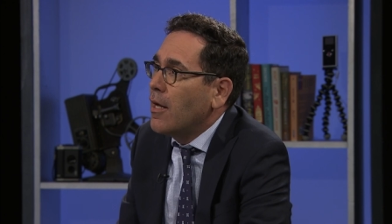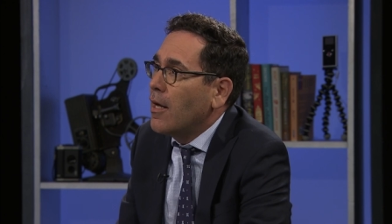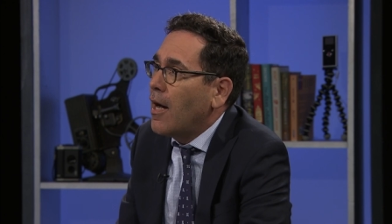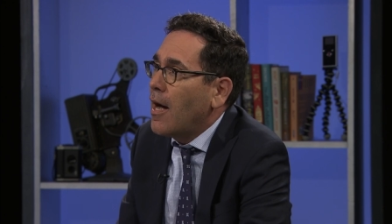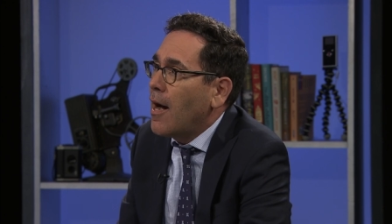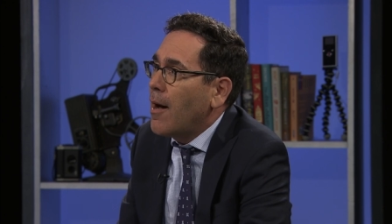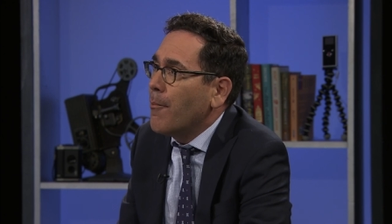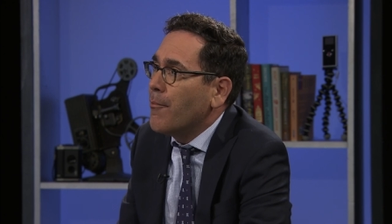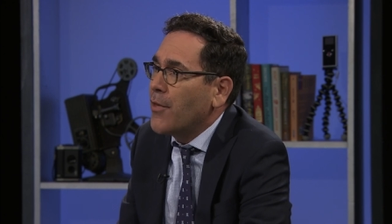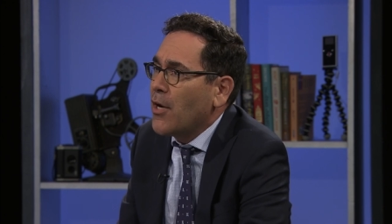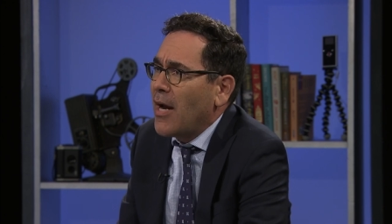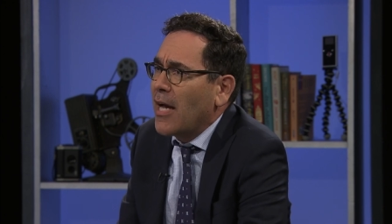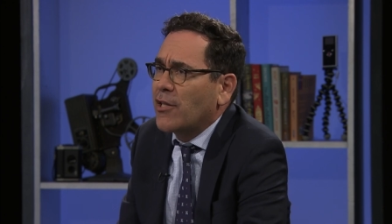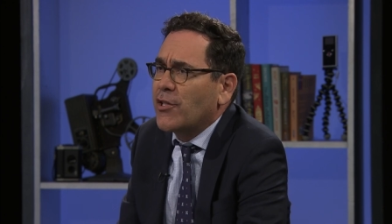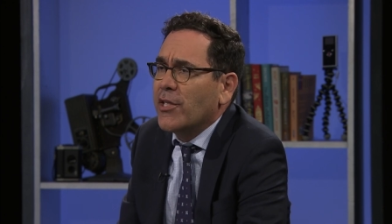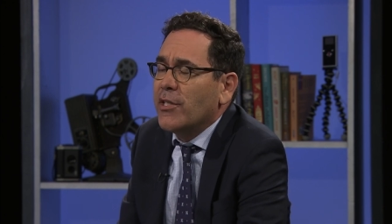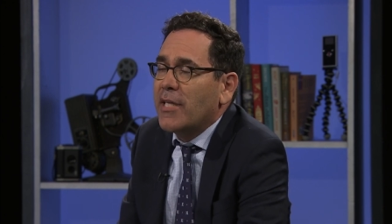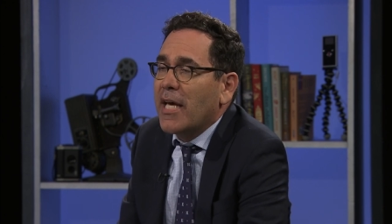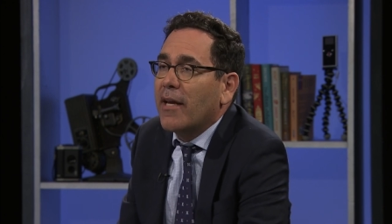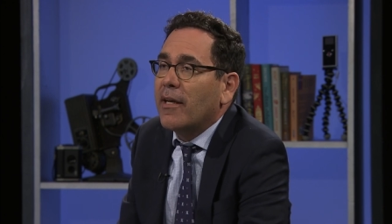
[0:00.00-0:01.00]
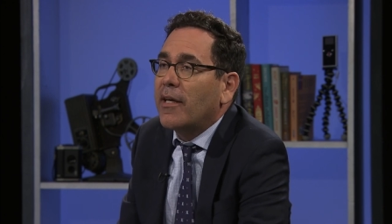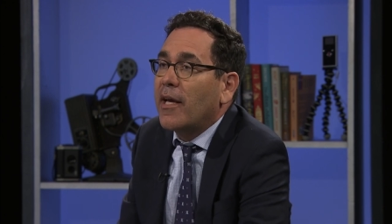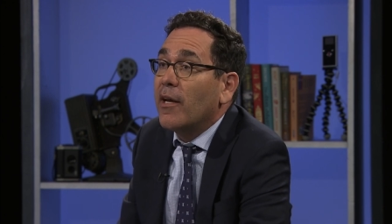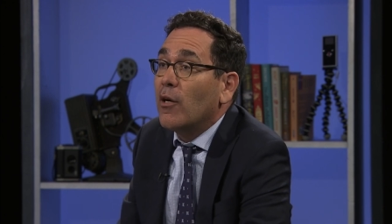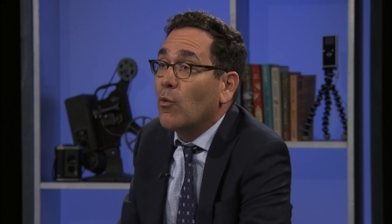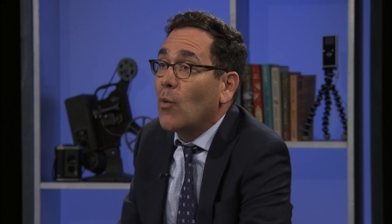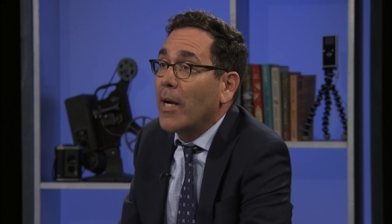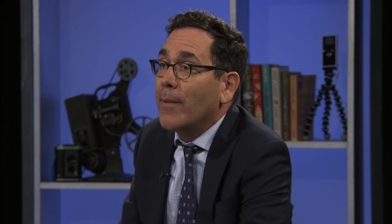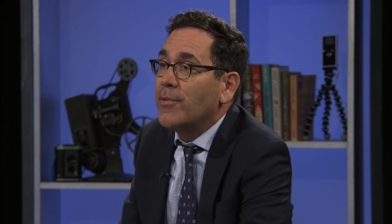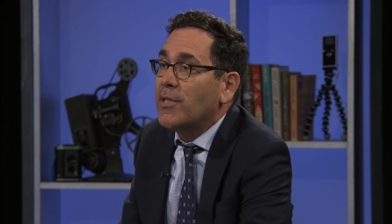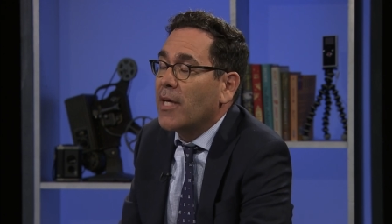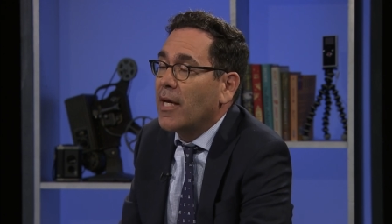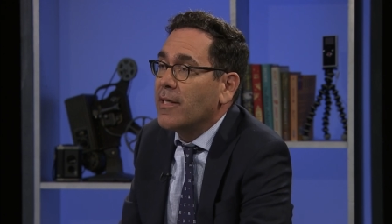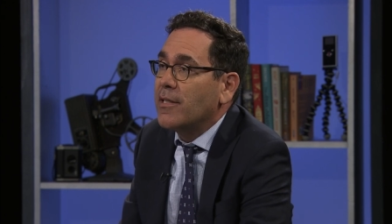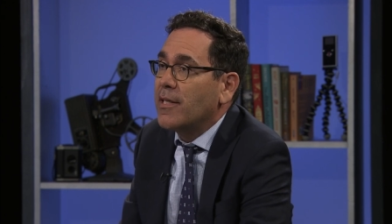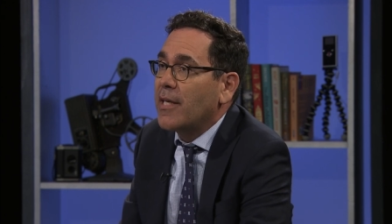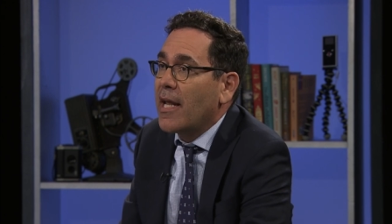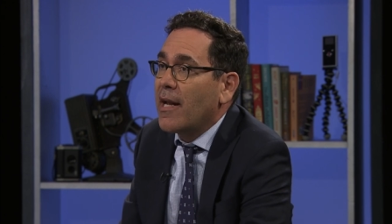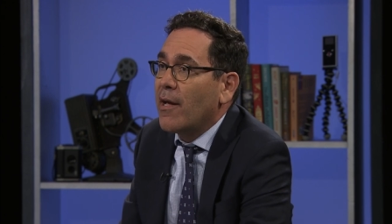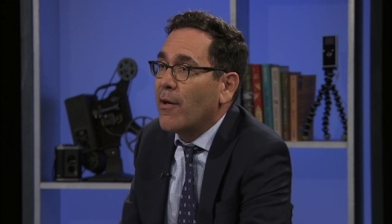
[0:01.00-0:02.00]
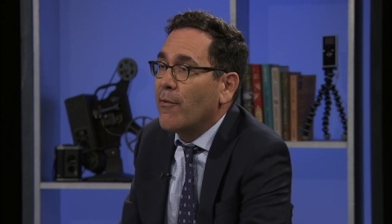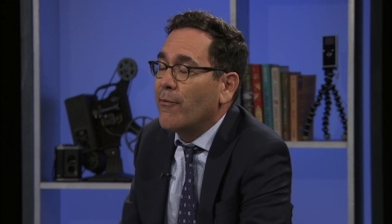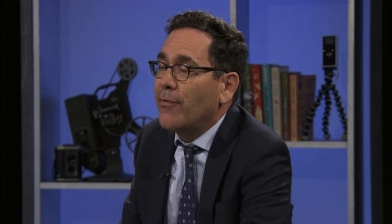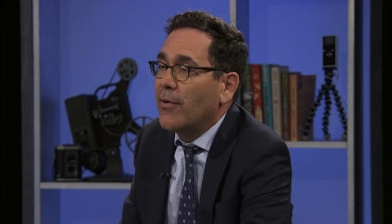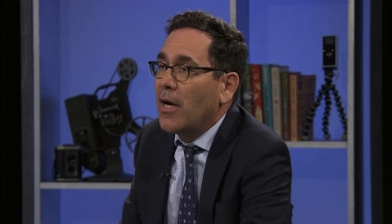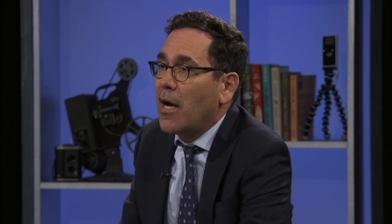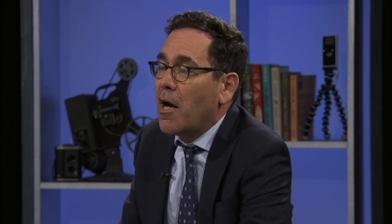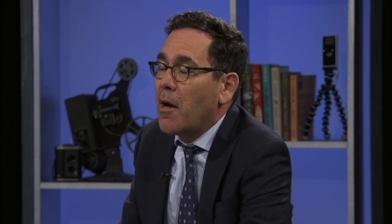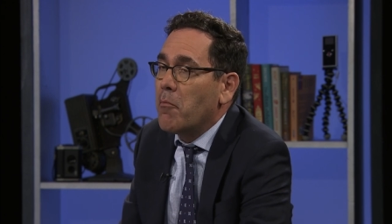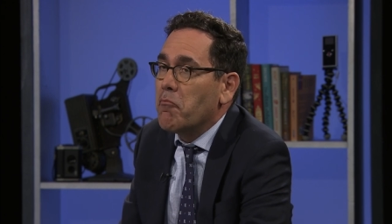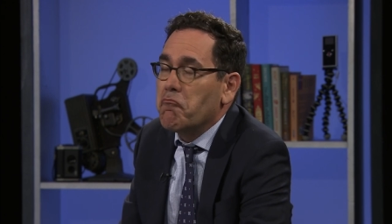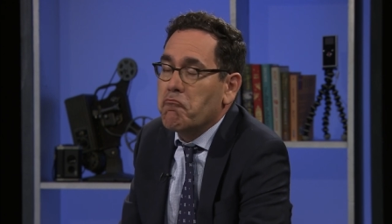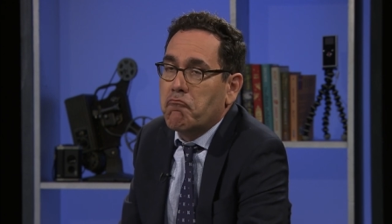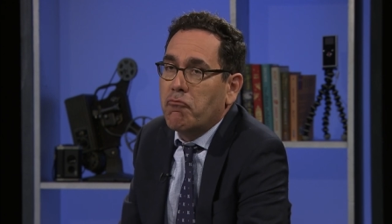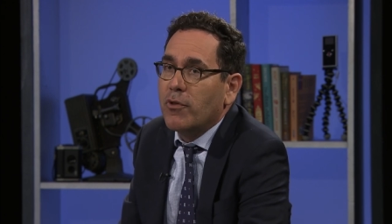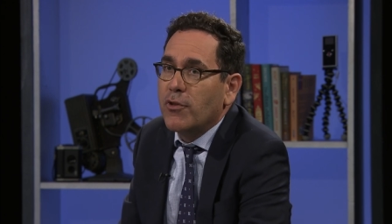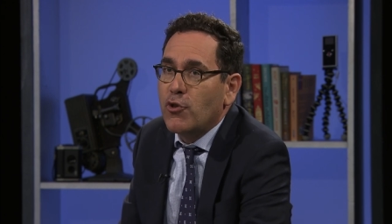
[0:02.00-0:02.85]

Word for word: um, they're actually dedicated websites that have um,